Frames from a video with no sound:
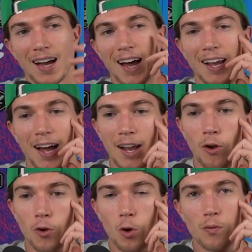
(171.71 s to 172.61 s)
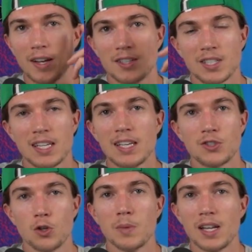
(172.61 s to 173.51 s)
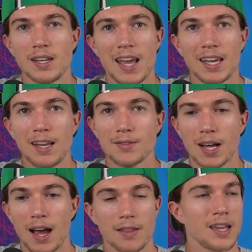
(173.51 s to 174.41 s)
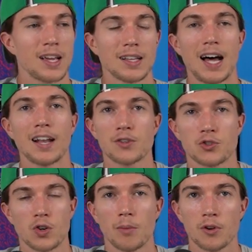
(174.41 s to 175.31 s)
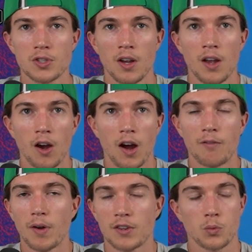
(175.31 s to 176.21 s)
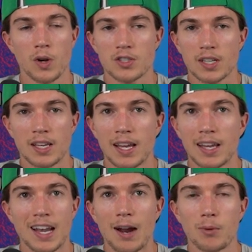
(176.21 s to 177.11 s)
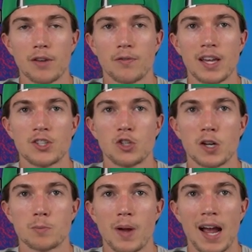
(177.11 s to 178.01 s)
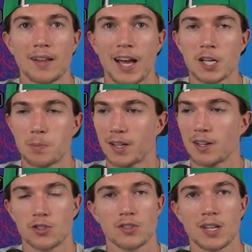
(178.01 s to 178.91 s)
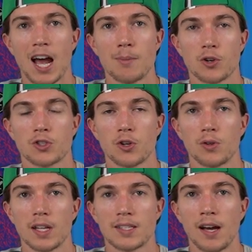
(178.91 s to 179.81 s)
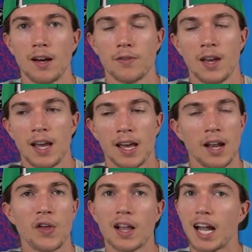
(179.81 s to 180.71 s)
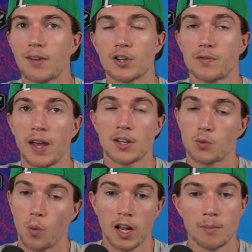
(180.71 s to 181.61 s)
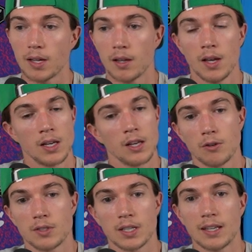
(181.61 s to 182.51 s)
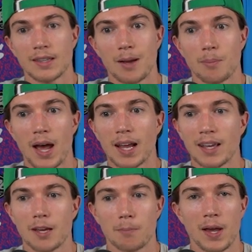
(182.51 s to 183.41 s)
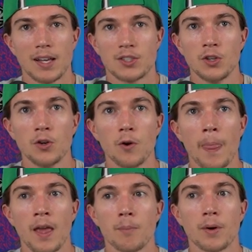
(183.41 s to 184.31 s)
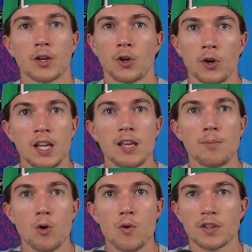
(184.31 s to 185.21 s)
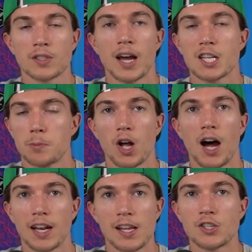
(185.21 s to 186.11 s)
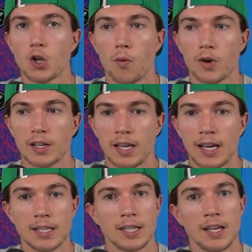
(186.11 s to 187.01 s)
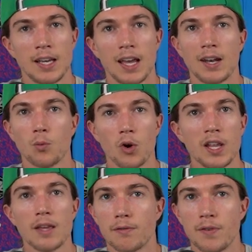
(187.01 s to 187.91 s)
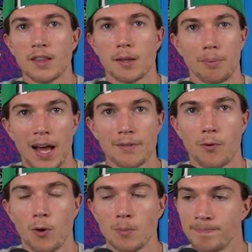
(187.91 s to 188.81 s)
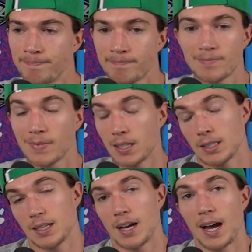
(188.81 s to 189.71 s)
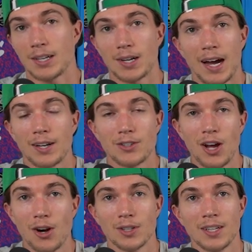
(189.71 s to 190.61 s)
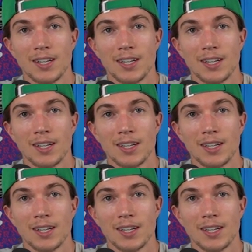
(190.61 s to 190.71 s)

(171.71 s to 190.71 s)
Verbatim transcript: I, I don't know if I see too many negatives. I think a lot of streamers have, switched to kick and not really faced too much backlash because times are certainly tough. And I think a lot of his fans him to, you know, to get that bag and get paid too. But could he move a sizable audience over to kick? And would he fit the platform? I don't I don't know.